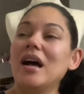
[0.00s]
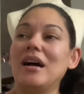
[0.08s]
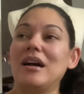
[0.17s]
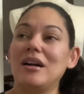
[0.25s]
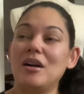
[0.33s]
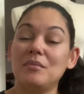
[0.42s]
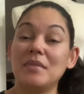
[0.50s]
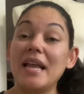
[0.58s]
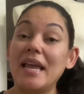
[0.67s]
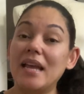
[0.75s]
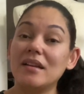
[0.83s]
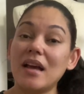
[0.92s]
Um,
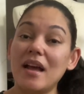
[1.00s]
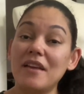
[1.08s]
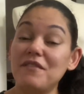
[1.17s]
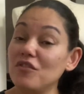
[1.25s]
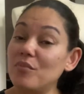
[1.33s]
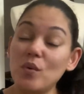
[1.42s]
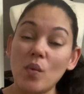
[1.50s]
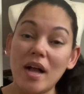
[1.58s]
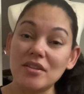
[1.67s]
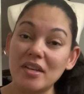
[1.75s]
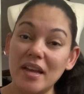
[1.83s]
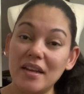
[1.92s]
and if you've been
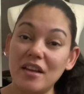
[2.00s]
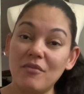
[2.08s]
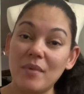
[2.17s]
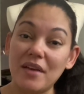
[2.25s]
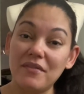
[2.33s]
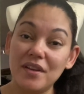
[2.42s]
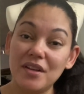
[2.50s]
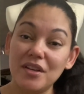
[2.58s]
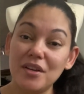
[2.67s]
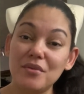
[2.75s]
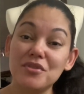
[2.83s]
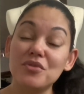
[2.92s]
watching any of my
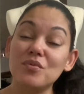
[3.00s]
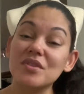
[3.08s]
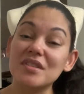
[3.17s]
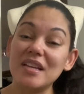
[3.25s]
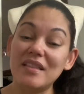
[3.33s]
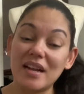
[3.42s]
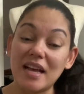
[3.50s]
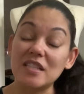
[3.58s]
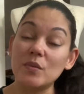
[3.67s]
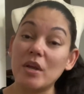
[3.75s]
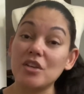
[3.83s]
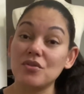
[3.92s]
videos, you will see that I
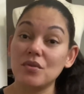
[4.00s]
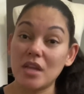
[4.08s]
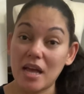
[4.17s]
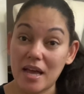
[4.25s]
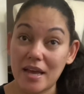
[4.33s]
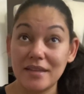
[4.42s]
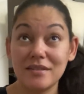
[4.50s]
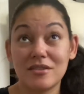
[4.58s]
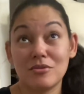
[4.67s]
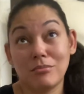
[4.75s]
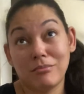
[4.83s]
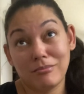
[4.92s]

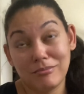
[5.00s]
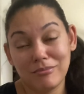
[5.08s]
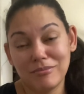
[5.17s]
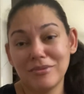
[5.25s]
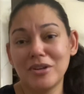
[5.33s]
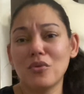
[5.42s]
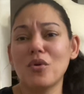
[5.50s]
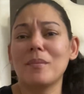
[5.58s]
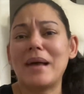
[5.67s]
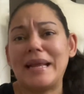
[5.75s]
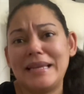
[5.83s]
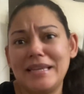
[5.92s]
specialize or
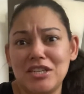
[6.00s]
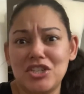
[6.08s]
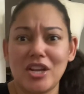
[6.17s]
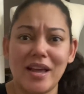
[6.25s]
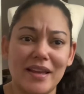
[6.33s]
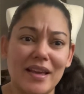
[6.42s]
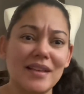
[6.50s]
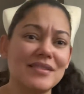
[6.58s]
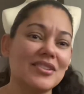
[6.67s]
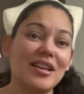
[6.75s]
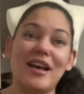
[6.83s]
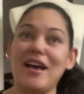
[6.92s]
my niche, I guess,
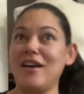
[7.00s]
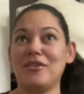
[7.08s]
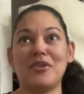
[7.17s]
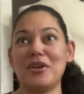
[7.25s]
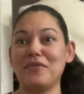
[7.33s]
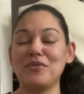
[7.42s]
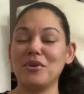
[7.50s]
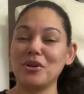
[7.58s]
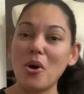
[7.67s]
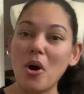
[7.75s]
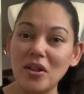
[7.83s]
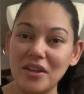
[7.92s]
I don't know if you want to
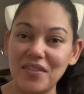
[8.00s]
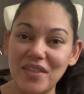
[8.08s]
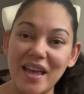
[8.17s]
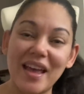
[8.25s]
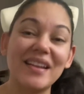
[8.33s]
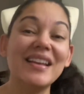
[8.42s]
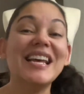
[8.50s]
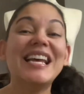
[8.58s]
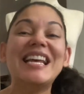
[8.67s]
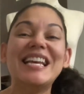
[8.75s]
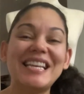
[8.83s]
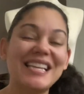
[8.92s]
call it that,
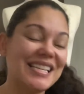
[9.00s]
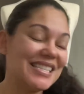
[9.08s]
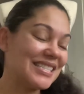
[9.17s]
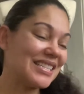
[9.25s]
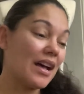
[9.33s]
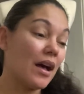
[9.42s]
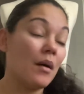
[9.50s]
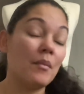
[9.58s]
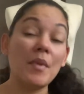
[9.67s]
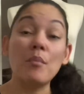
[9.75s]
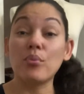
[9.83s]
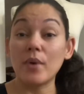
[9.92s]
is
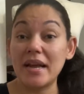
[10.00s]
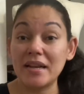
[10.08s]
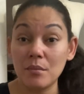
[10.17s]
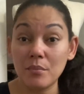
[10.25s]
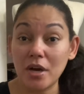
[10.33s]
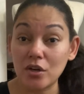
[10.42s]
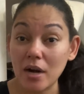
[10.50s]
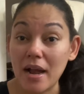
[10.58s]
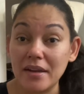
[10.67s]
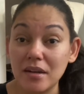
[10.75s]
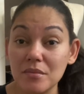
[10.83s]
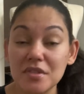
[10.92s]
um, bread and butter
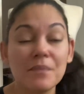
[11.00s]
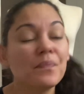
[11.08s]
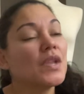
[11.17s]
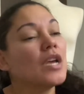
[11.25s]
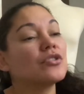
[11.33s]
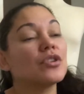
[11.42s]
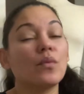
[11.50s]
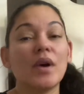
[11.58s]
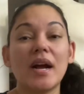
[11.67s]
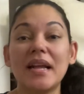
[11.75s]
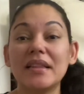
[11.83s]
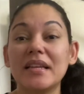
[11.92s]
items. So
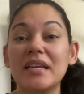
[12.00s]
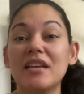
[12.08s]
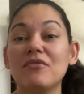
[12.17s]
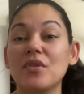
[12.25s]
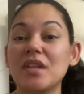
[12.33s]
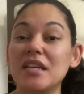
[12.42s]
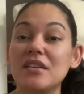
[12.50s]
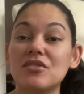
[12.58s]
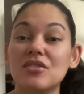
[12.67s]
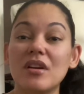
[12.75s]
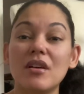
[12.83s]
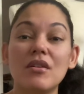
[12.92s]
where I live on the
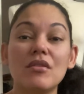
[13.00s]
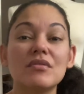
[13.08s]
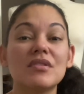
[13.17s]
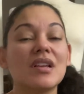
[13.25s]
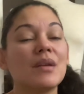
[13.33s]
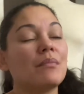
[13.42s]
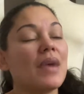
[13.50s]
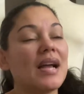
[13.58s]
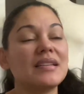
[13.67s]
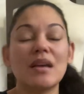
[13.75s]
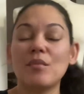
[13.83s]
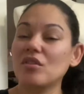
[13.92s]
East Coast and
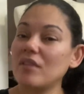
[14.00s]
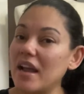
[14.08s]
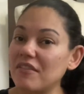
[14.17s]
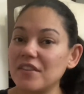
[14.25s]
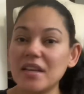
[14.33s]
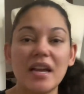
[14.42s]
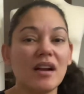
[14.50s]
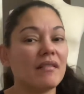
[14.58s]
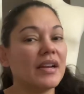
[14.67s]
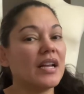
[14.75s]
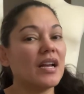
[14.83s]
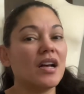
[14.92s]
my demographic
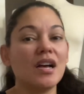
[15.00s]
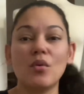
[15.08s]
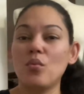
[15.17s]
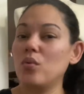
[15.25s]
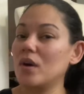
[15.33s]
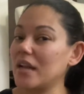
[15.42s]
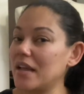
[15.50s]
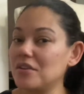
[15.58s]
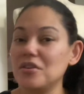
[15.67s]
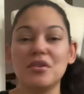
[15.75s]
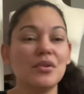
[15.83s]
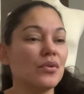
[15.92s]
area, what I
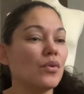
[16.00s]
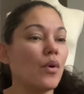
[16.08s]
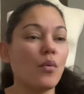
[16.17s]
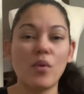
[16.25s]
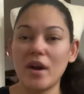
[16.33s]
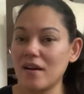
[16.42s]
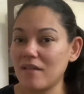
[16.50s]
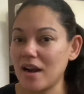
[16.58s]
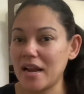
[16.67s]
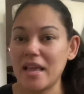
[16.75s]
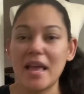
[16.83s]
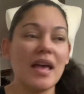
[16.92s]
do, where
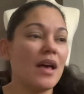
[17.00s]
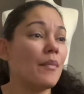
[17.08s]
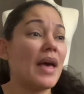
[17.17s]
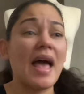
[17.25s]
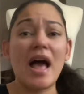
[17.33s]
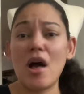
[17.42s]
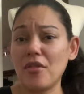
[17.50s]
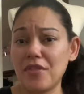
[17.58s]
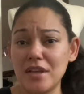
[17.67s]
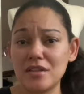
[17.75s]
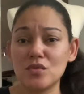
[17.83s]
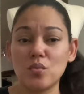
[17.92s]
I am, how
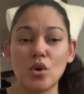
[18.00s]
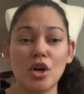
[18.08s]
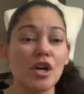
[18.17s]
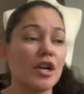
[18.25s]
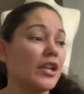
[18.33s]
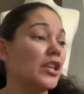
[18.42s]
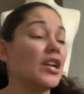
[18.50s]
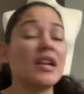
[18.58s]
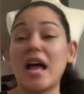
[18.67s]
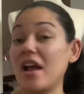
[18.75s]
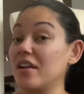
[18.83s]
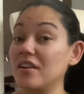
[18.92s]
things work, you're
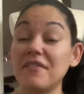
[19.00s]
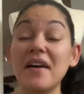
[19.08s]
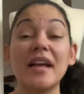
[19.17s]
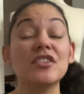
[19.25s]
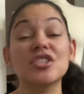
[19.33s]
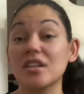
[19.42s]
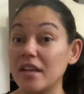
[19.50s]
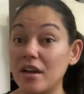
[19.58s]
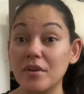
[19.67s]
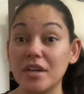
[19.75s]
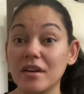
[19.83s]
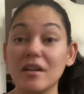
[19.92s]
not gonna find
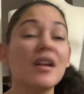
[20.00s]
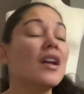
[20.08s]
Chanel here.